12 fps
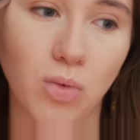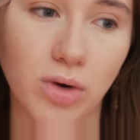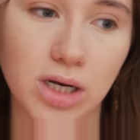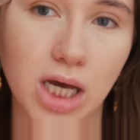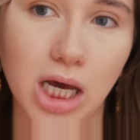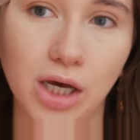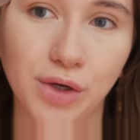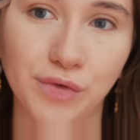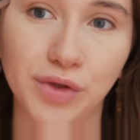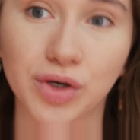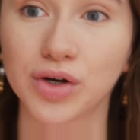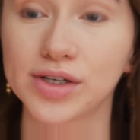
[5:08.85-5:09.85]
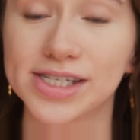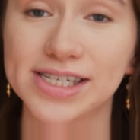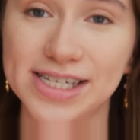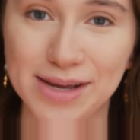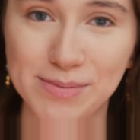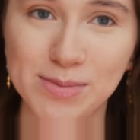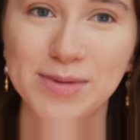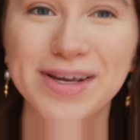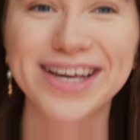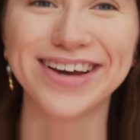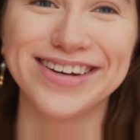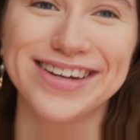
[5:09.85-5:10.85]
one of the girls that DM'd
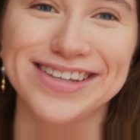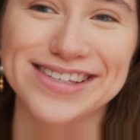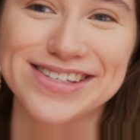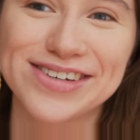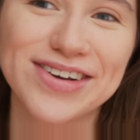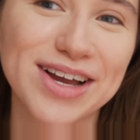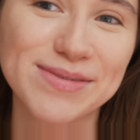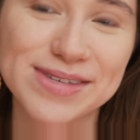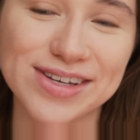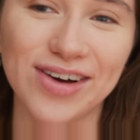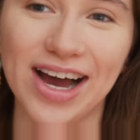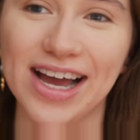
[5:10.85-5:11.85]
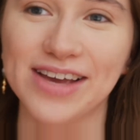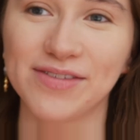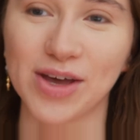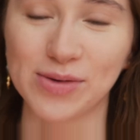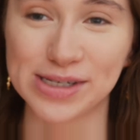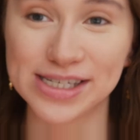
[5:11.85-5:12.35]
me on Instagram, so hi if that was